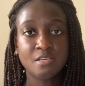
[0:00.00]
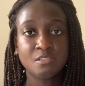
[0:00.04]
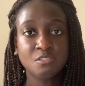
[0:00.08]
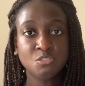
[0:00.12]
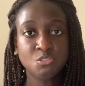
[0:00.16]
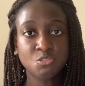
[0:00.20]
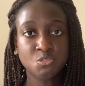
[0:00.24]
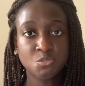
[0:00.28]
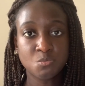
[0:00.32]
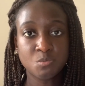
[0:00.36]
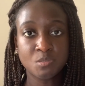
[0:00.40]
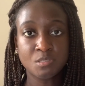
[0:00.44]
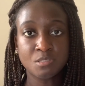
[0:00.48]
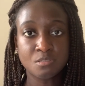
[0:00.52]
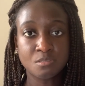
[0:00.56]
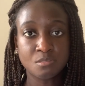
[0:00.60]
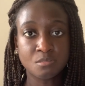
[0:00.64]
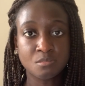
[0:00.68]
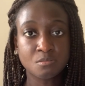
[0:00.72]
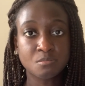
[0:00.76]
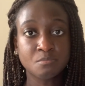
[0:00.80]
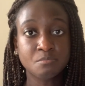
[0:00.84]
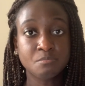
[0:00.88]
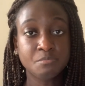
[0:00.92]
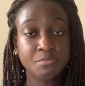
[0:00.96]
you
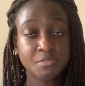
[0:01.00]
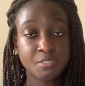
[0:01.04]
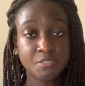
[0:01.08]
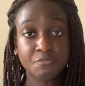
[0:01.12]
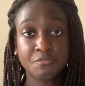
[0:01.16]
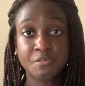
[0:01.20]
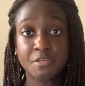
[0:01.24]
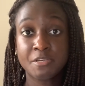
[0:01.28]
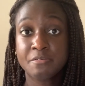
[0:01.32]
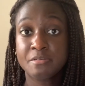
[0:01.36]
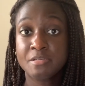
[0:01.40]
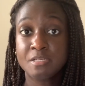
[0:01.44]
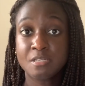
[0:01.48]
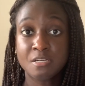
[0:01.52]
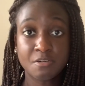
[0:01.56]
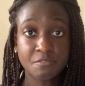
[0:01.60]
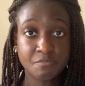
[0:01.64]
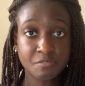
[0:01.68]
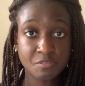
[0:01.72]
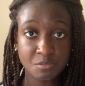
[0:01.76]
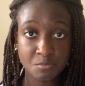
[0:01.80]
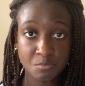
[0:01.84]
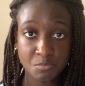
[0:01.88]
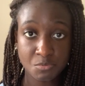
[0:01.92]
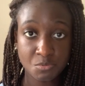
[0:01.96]
will be very
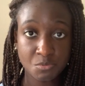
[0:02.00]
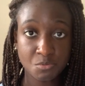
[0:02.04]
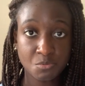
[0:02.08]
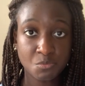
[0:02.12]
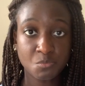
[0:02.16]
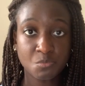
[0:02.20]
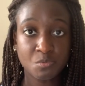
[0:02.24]
comfortable